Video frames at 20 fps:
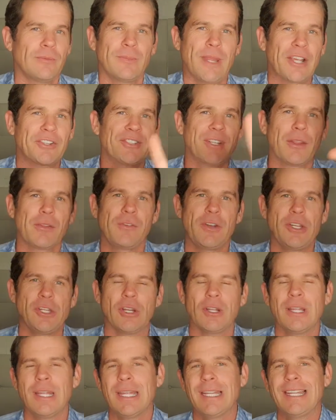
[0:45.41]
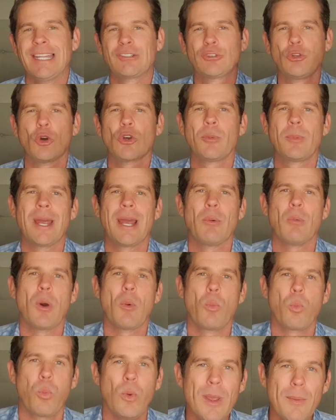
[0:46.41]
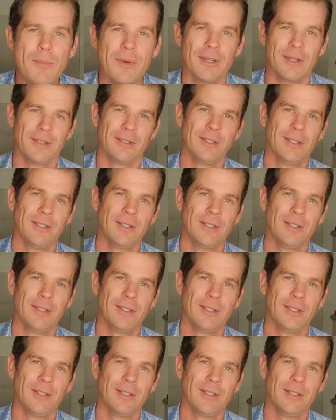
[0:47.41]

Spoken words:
That's another video. Let's talk about what women.